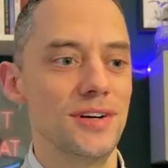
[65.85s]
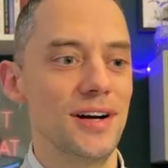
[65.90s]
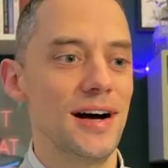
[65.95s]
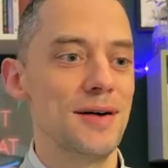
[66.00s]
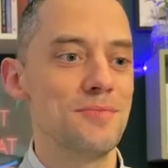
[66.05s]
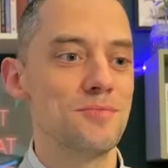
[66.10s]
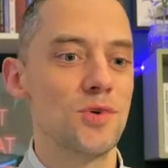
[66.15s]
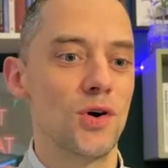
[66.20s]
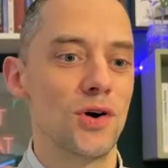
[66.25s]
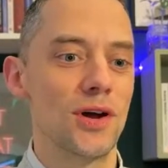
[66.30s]

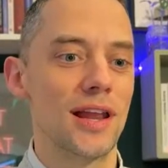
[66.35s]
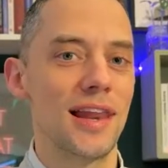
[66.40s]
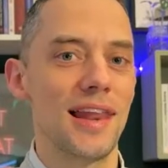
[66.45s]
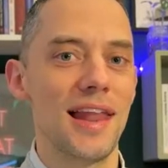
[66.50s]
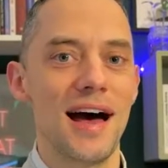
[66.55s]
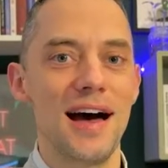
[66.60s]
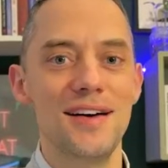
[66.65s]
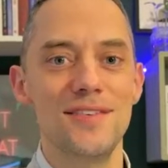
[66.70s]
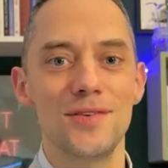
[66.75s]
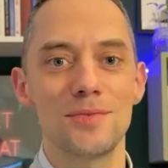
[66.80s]
I'm going
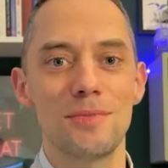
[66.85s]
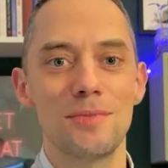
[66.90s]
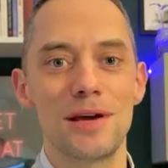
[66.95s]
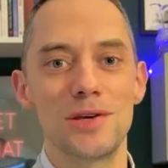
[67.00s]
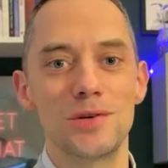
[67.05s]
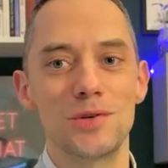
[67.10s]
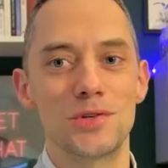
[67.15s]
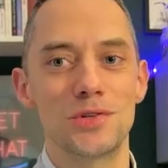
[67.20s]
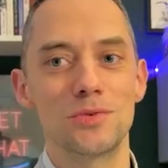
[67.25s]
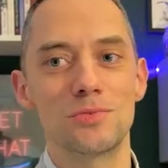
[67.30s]
live on my
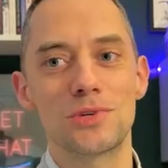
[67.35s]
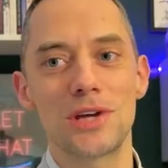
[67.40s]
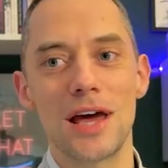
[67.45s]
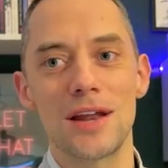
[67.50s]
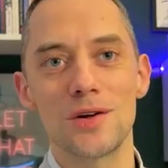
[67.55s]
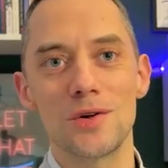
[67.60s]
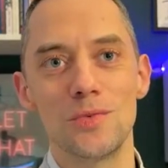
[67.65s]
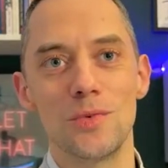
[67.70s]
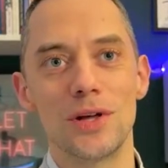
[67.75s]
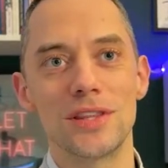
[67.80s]
YouTube
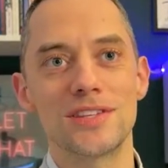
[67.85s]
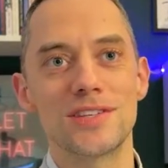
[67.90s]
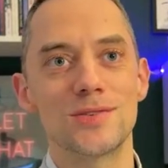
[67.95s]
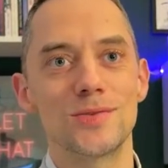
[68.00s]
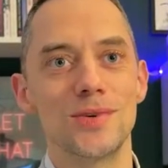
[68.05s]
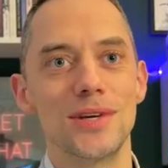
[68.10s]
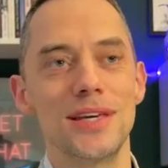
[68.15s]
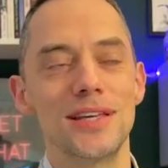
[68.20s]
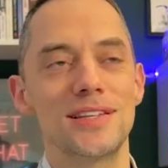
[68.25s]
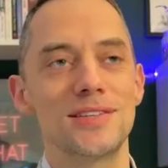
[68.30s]
channel once a
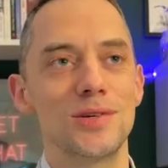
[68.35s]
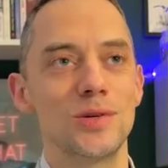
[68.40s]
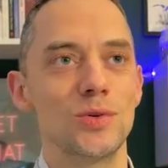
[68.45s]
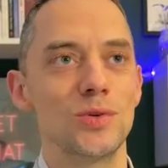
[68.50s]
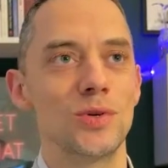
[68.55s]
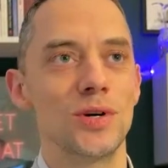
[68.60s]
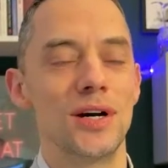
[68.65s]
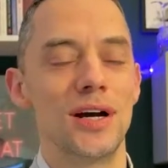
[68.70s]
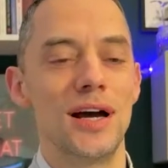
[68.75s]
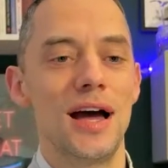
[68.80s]
week
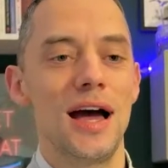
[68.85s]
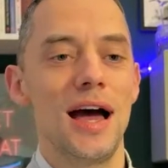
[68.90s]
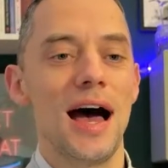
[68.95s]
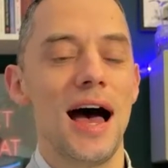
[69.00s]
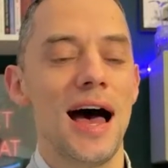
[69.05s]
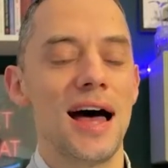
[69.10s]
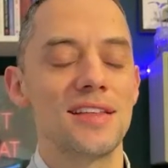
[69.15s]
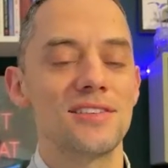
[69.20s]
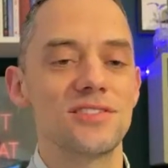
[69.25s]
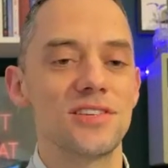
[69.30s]
to
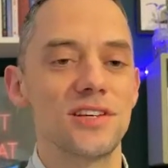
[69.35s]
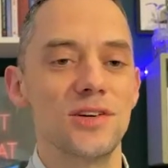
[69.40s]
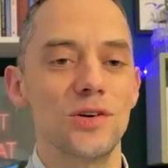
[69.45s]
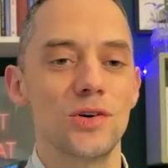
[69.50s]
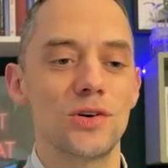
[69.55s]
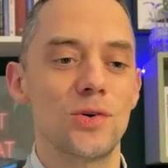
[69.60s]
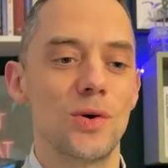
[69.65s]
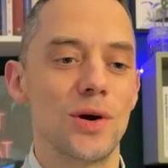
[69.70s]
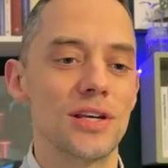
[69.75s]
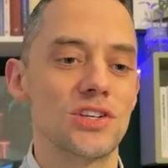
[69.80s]
answer your
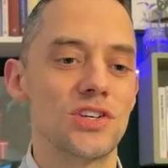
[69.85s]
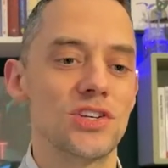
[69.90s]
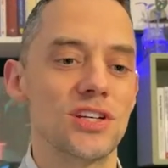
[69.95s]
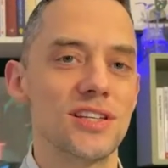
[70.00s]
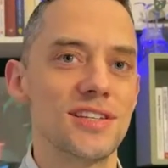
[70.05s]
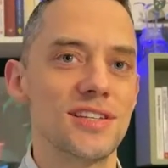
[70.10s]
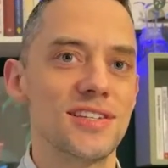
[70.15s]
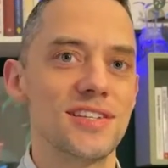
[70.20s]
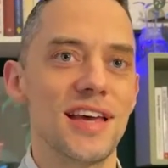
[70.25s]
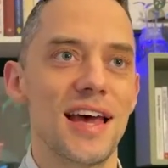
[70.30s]
questions.